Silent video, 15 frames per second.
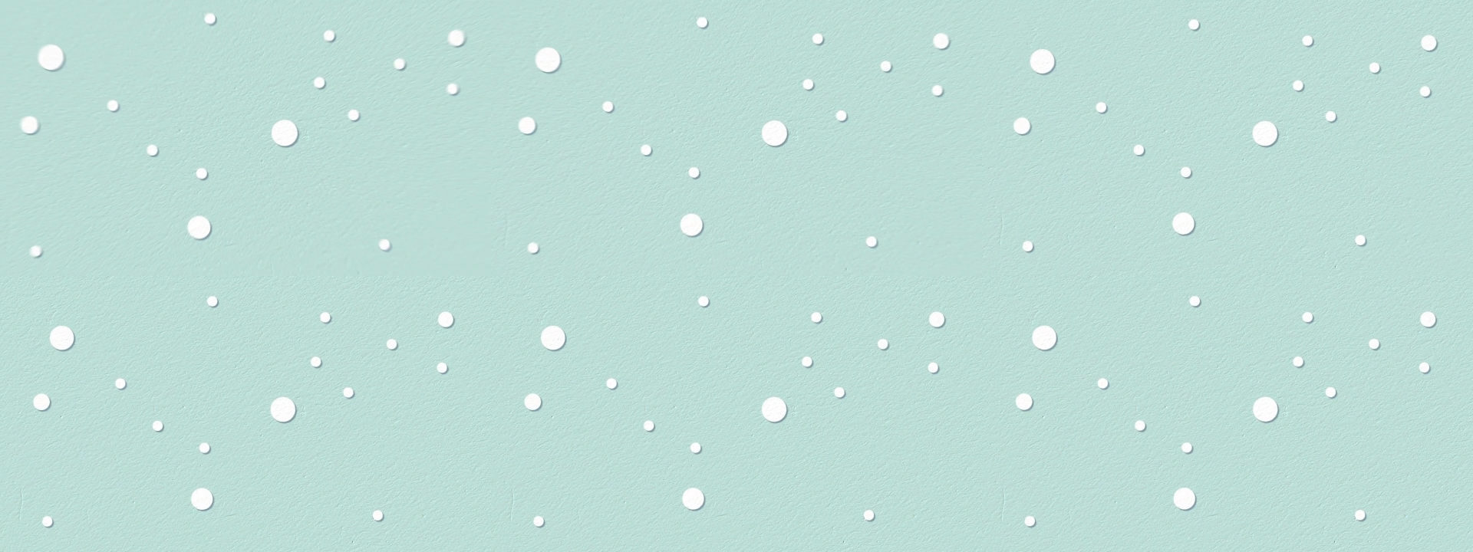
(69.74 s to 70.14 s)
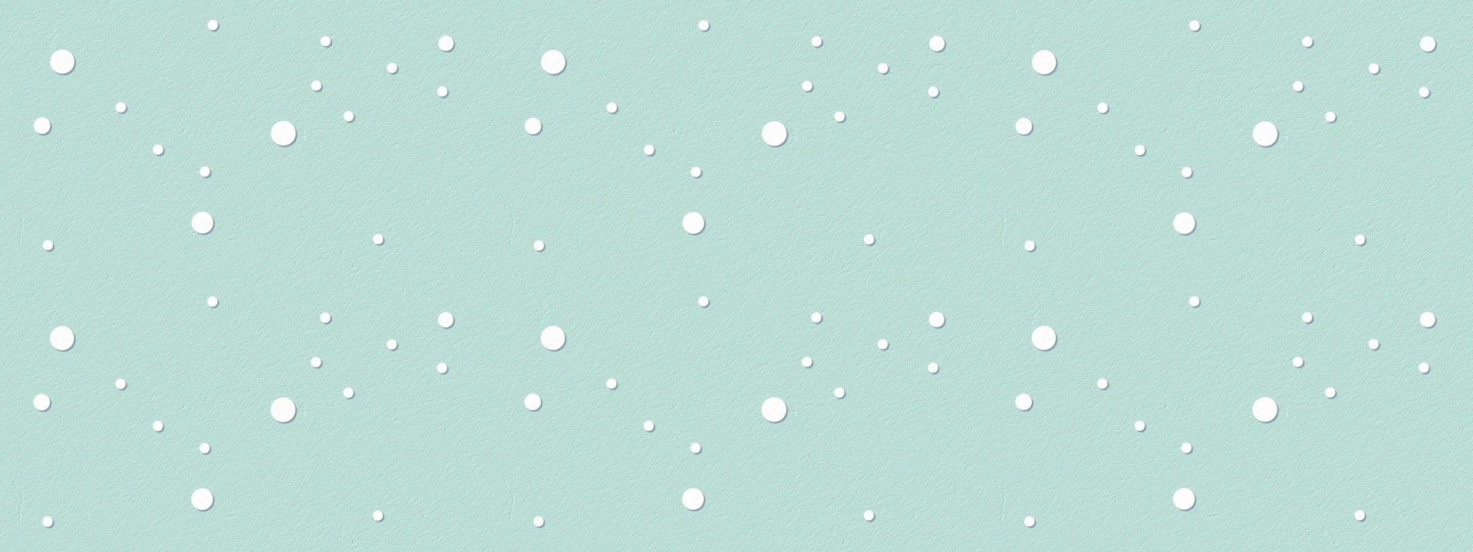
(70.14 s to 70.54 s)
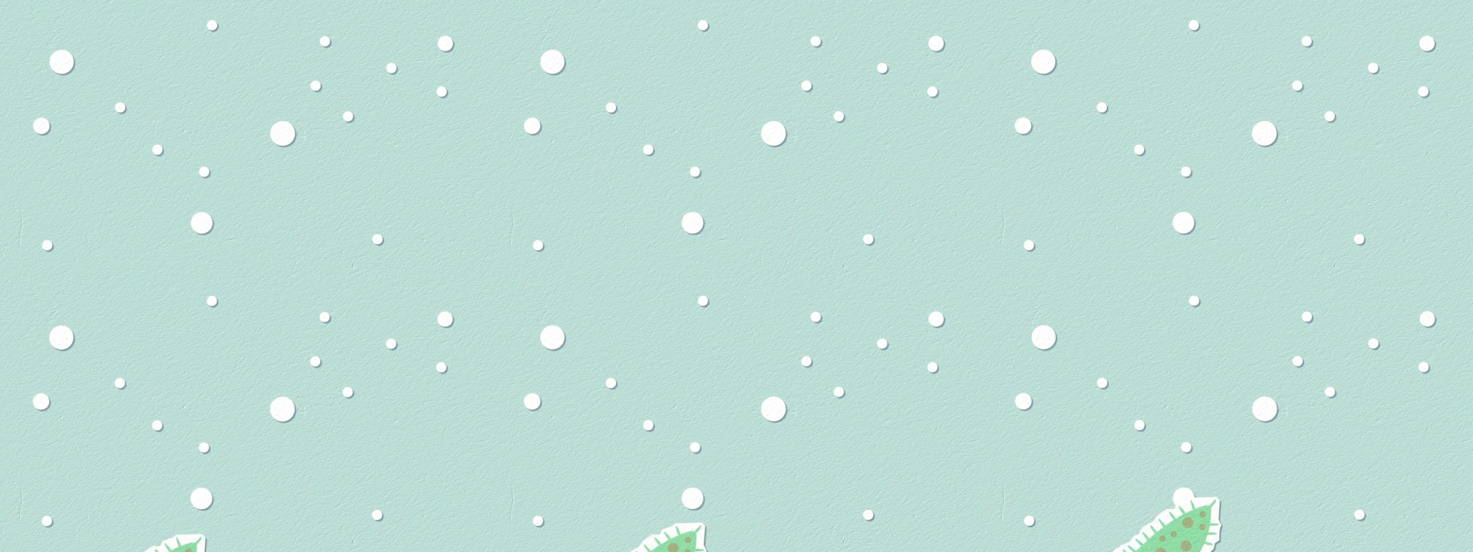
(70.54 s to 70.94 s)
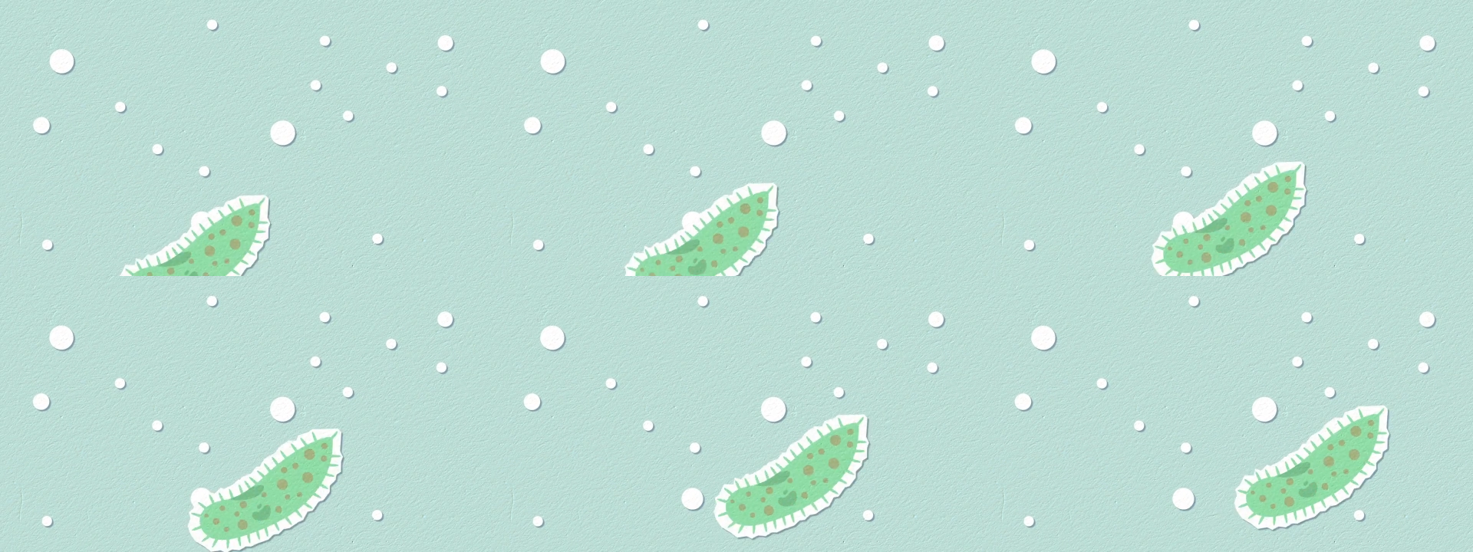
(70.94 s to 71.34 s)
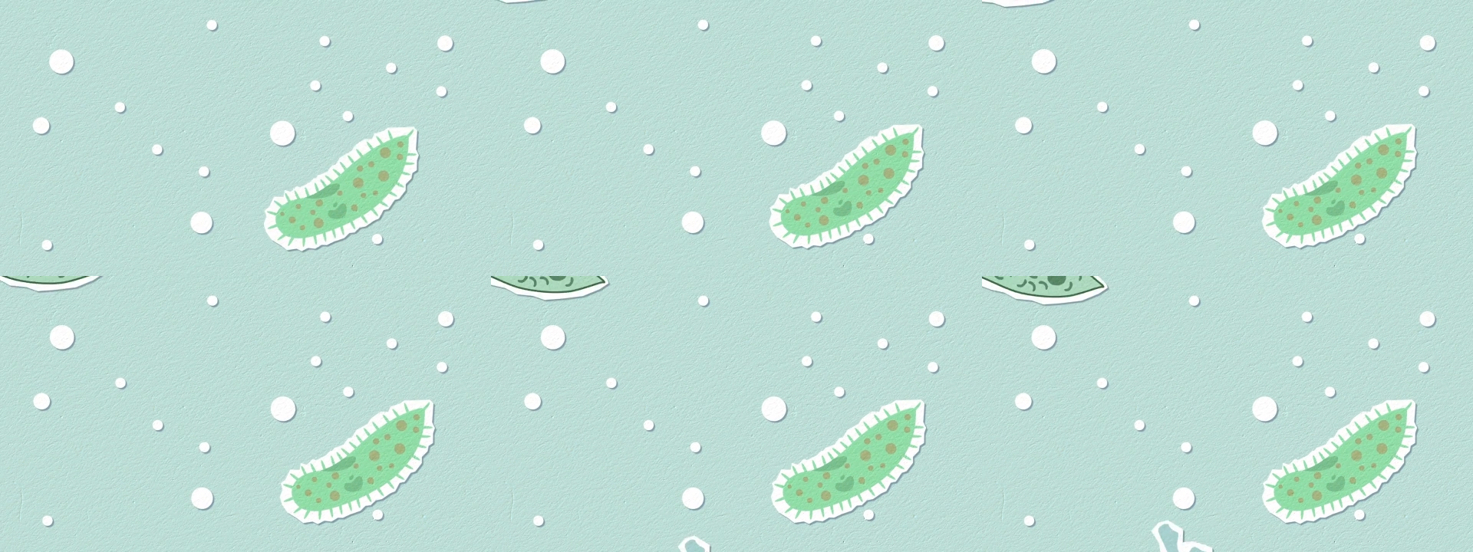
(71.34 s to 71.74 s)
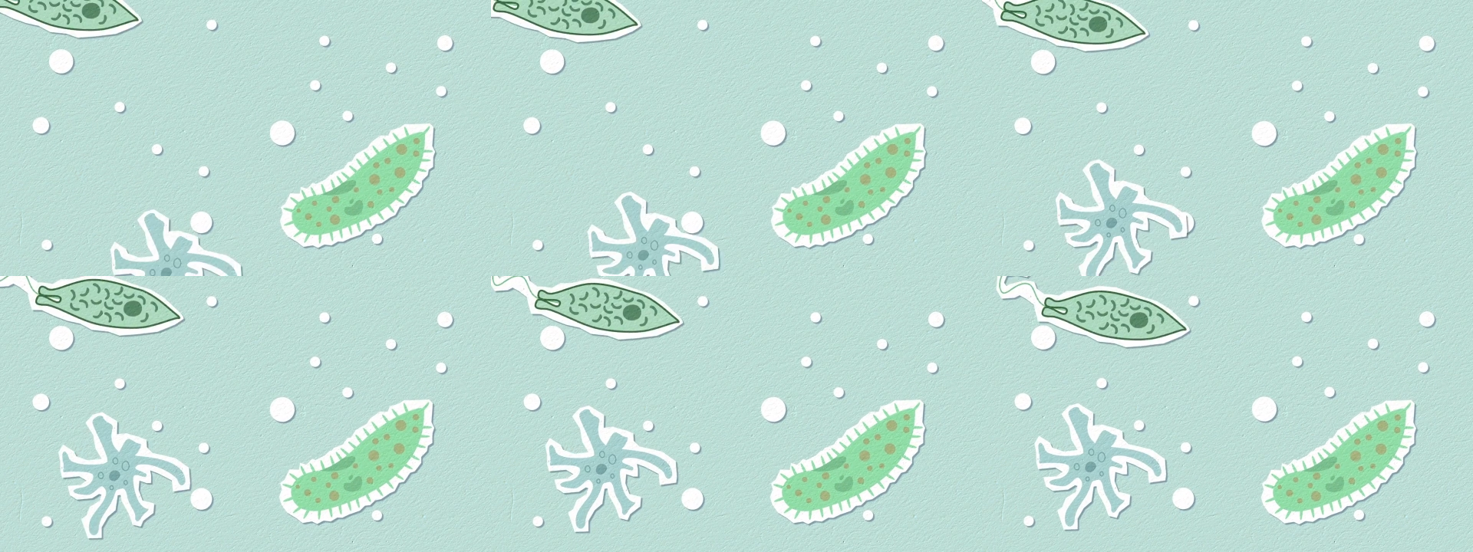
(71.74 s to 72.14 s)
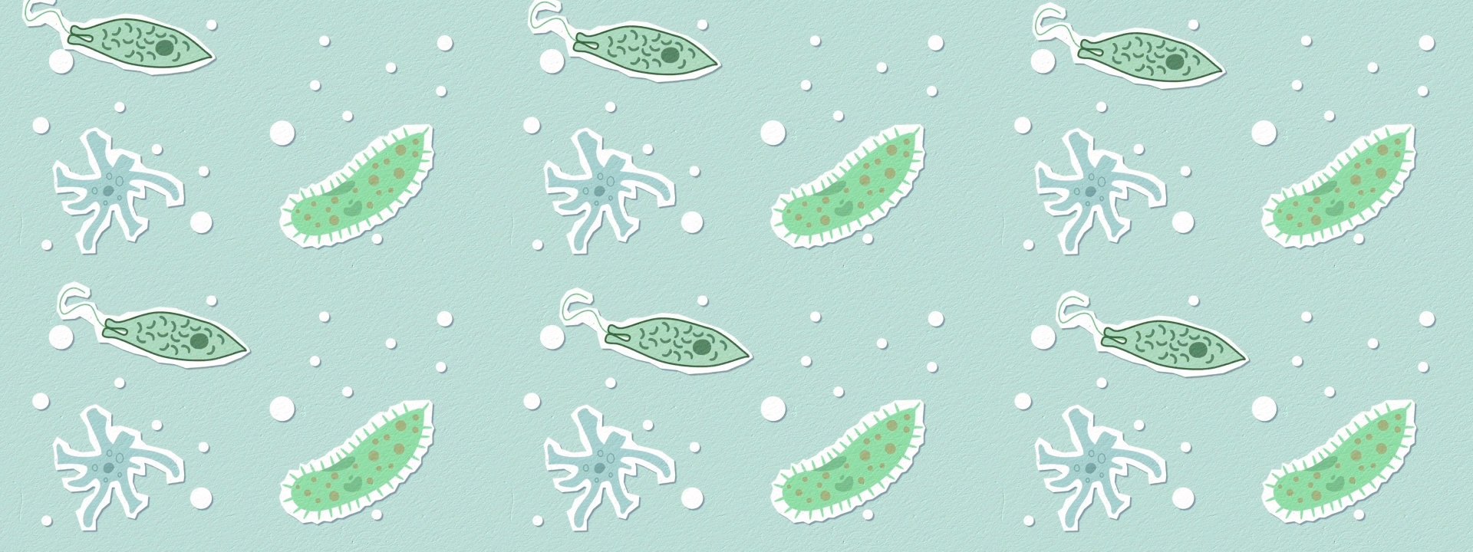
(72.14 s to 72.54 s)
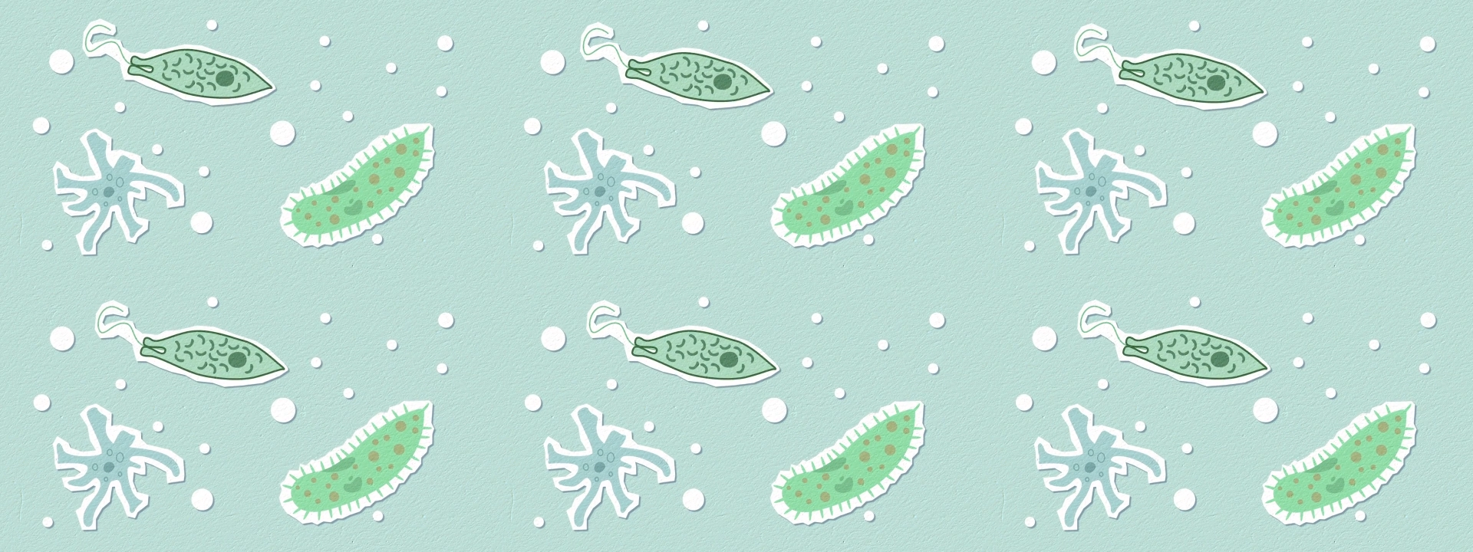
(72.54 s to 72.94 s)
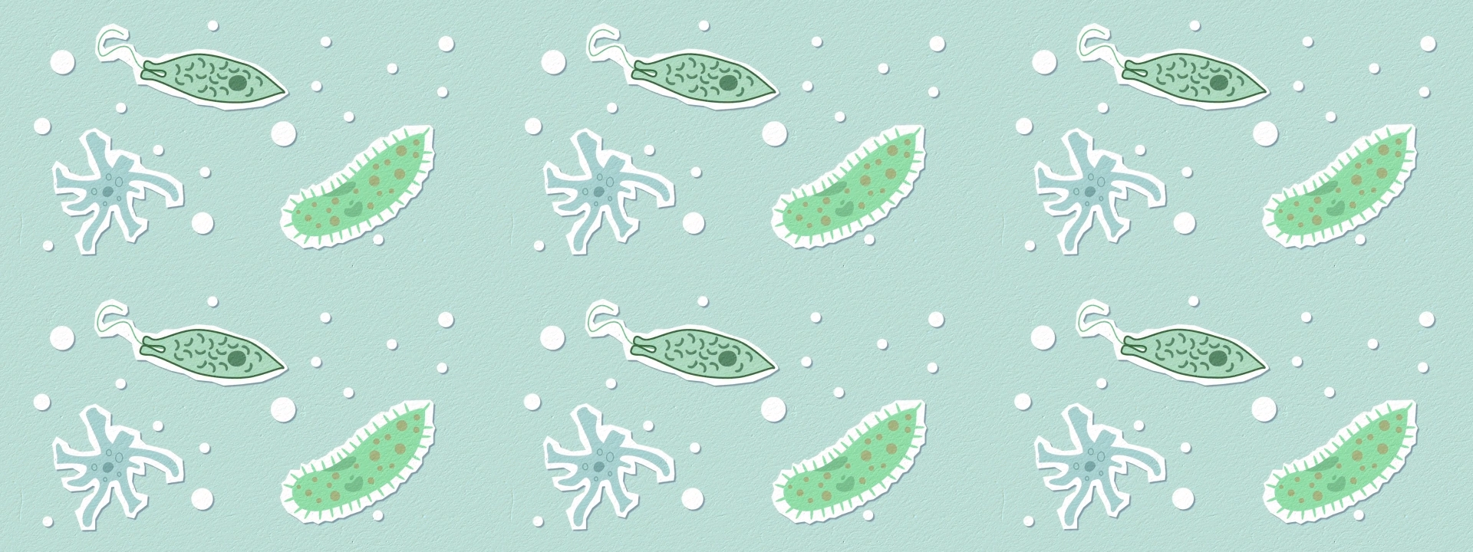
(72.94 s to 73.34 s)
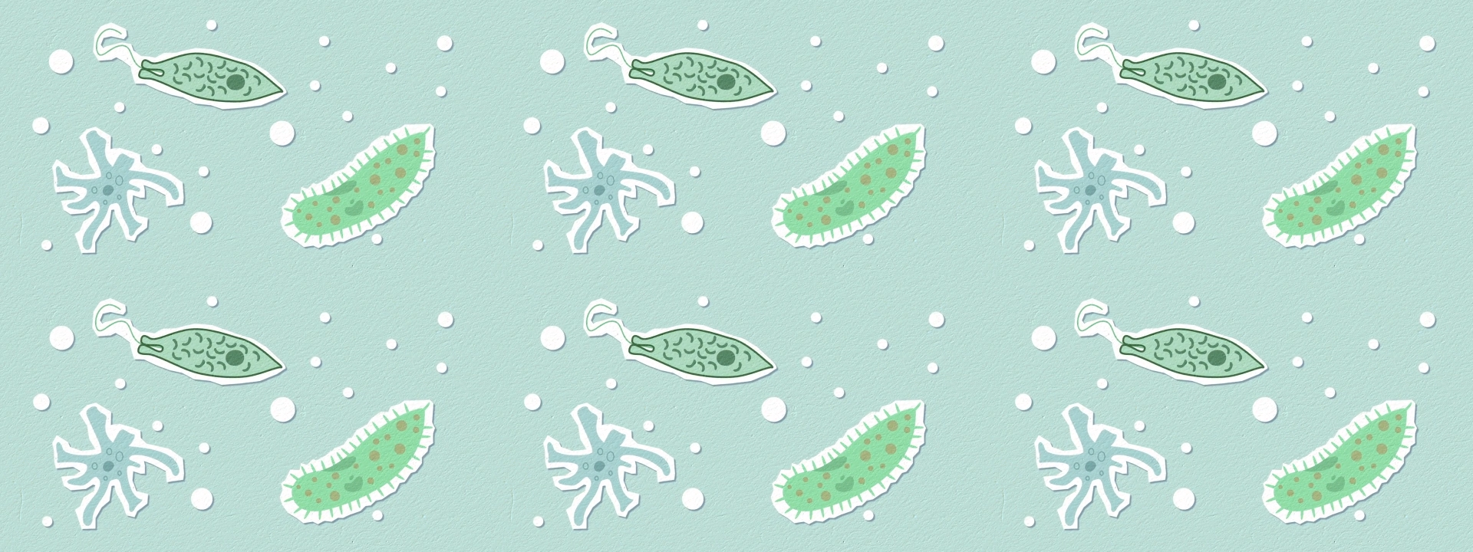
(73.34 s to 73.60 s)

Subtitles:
[unreadable: no face in view]